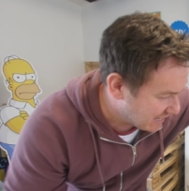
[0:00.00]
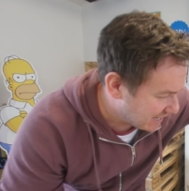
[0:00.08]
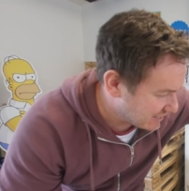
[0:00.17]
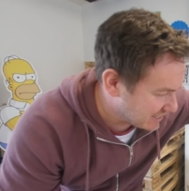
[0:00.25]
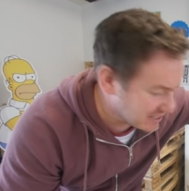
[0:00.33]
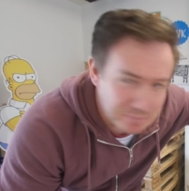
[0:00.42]

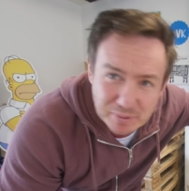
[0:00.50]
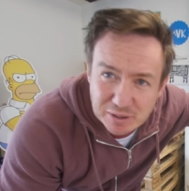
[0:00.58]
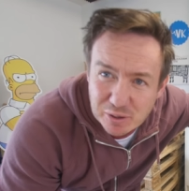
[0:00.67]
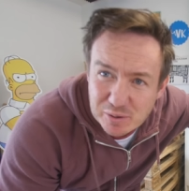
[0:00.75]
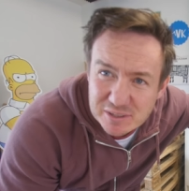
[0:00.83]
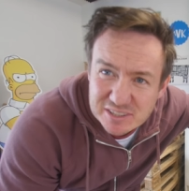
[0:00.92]
I think the
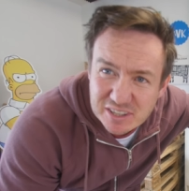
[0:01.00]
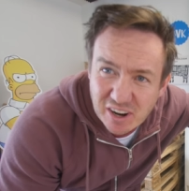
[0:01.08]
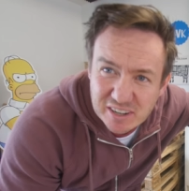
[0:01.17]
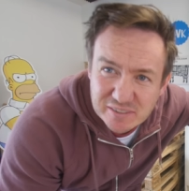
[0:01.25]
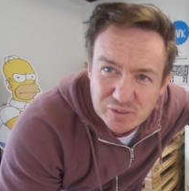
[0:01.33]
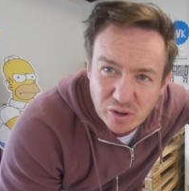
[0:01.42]
balloon has
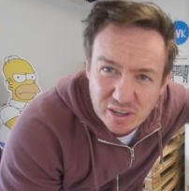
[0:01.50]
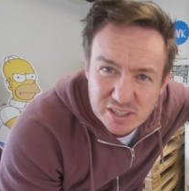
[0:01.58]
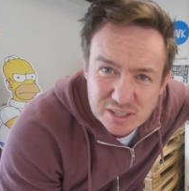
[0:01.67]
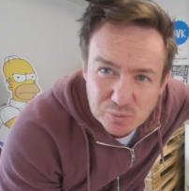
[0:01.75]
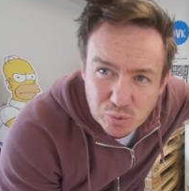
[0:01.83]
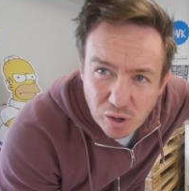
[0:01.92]
kind of got a
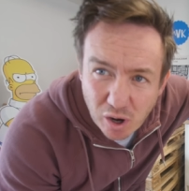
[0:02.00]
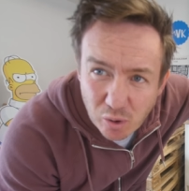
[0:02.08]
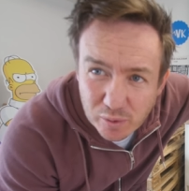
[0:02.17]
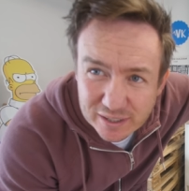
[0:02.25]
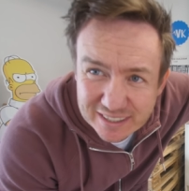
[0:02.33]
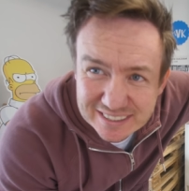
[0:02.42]
small
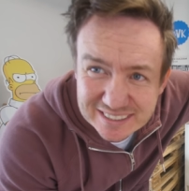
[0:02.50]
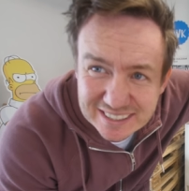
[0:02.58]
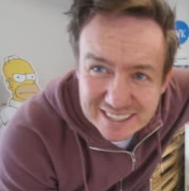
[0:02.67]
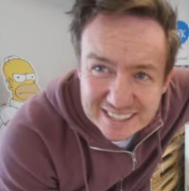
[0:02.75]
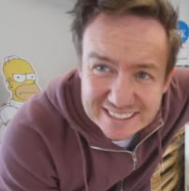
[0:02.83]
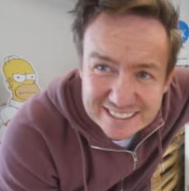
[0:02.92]
hole in it
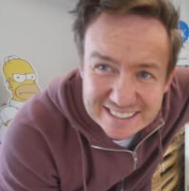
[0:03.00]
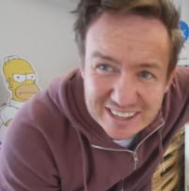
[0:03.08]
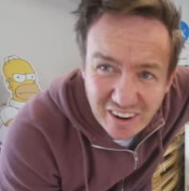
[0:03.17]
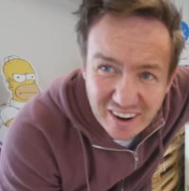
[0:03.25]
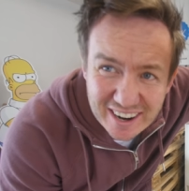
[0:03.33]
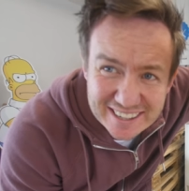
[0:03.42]
and it
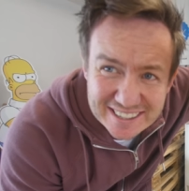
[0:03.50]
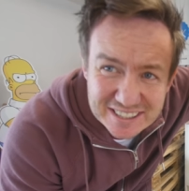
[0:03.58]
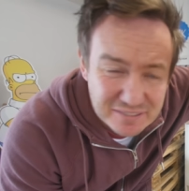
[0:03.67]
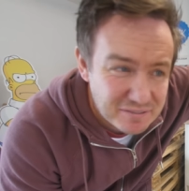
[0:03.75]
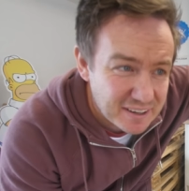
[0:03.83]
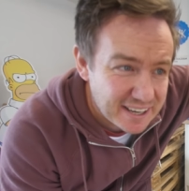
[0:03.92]
kind of
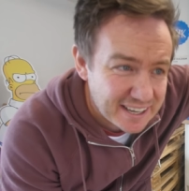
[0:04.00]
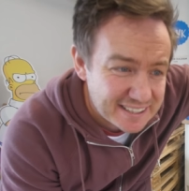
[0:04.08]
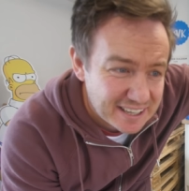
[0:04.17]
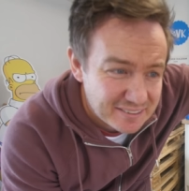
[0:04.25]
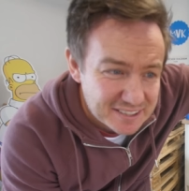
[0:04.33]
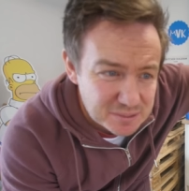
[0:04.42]
deflated.
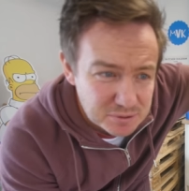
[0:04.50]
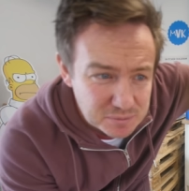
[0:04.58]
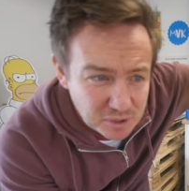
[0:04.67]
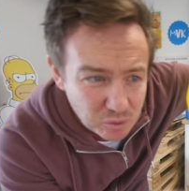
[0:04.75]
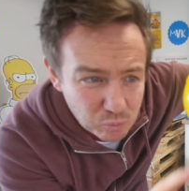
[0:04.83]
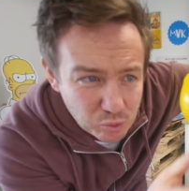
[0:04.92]
Now this was
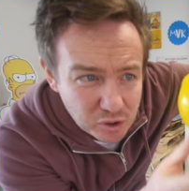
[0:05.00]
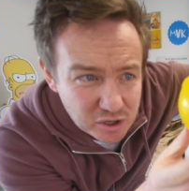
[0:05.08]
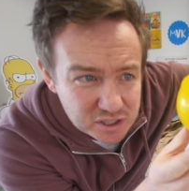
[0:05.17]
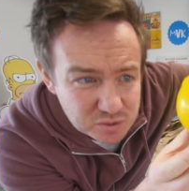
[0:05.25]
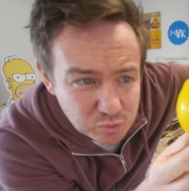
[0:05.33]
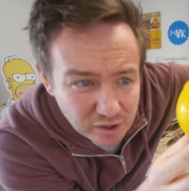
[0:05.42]
my
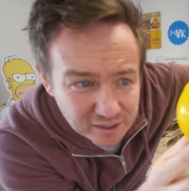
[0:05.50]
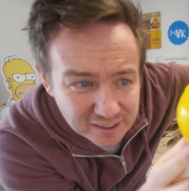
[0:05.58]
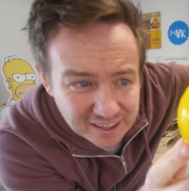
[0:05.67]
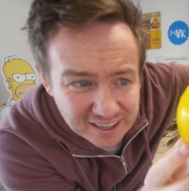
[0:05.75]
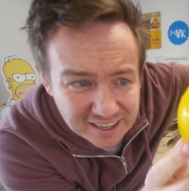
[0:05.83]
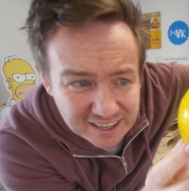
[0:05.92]
worst
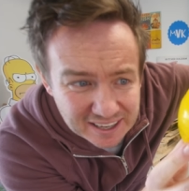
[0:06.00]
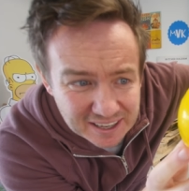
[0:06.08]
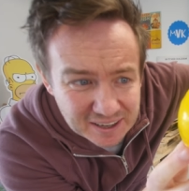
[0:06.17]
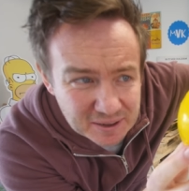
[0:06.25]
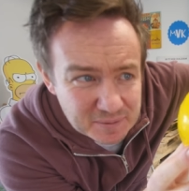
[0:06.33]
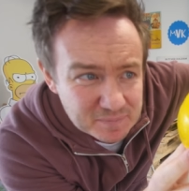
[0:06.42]
one
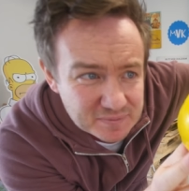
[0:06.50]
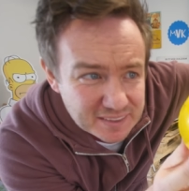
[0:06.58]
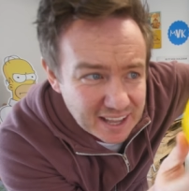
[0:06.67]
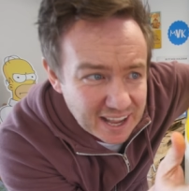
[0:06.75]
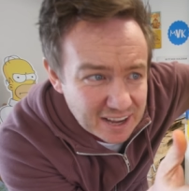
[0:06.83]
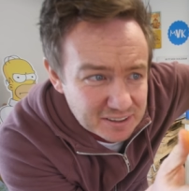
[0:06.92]

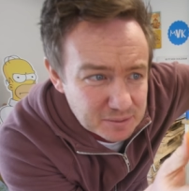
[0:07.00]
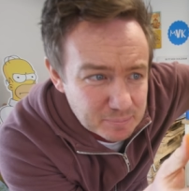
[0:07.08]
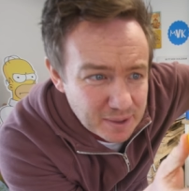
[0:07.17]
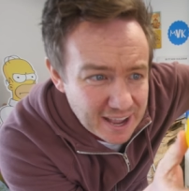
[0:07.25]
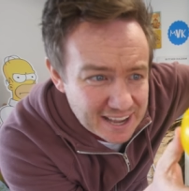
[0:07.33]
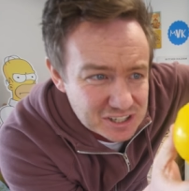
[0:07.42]
out of the
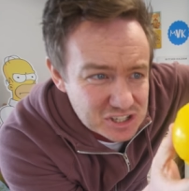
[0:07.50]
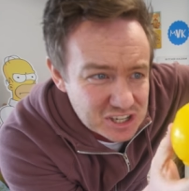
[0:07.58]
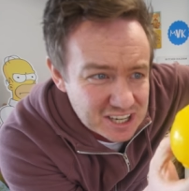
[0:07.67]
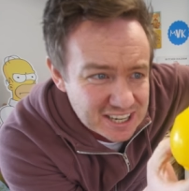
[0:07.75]
batch.